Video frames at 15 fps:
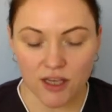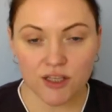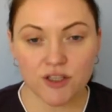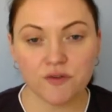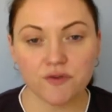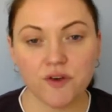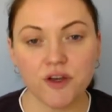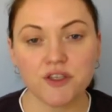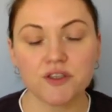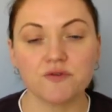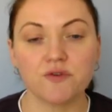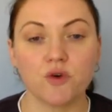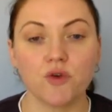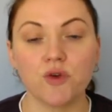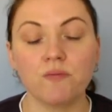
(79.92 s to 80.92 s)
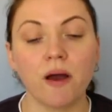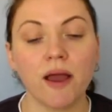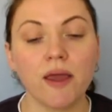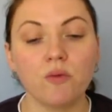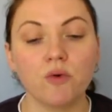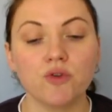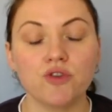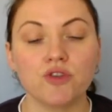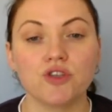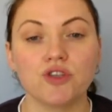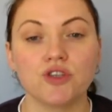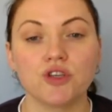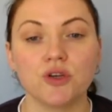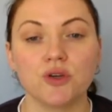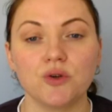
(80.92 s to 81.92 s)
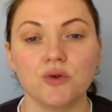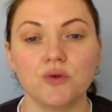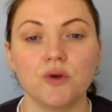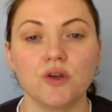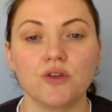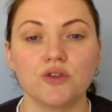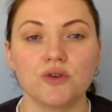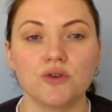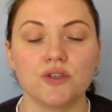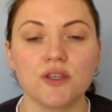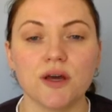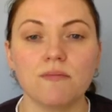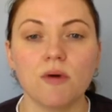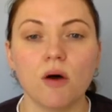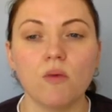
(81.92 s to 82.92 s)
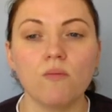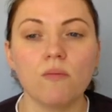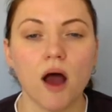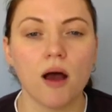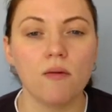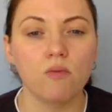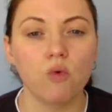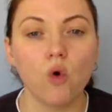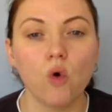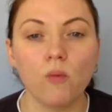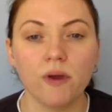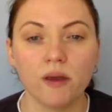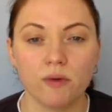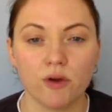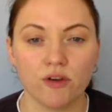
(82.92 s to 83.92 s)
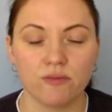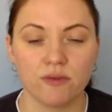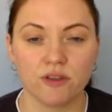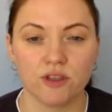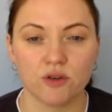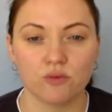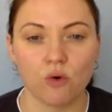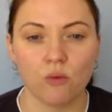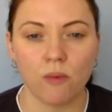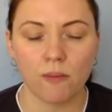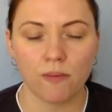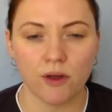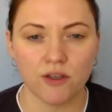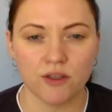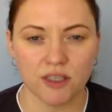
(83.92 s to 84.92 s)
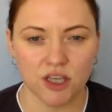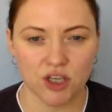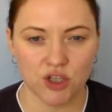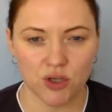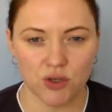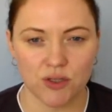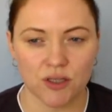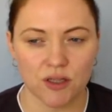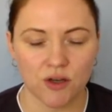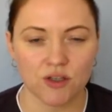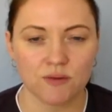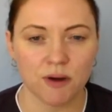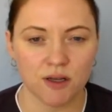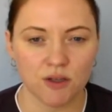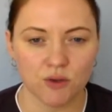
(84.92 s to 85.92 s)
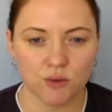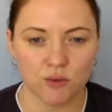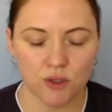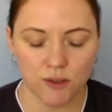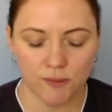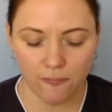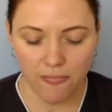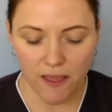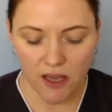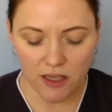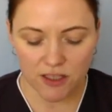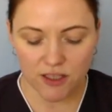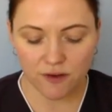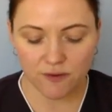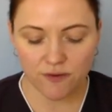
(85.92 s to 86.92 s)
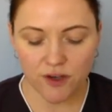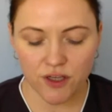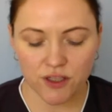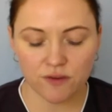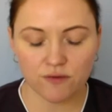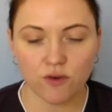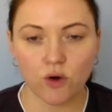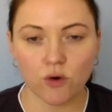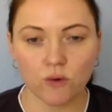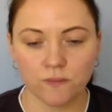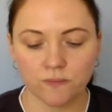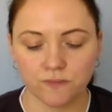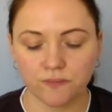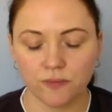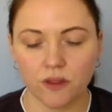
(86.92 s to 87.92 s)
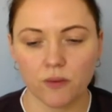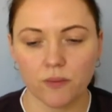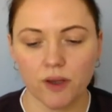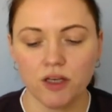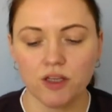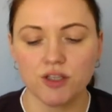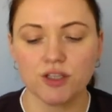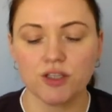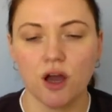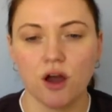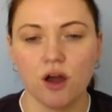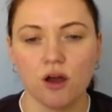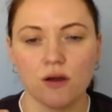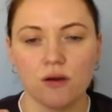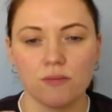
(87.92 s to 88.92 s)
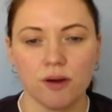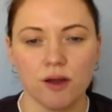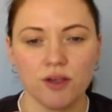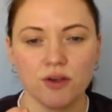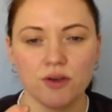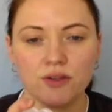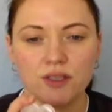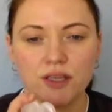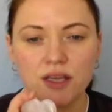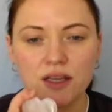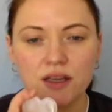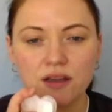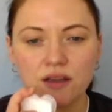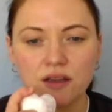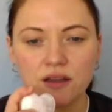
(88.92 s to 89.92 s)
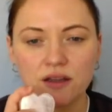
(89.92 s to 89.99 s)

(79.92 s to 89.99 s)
So first of all, you may want to do some warming movements to warm up those tissues and those muscles. So first of all, we're going to start by using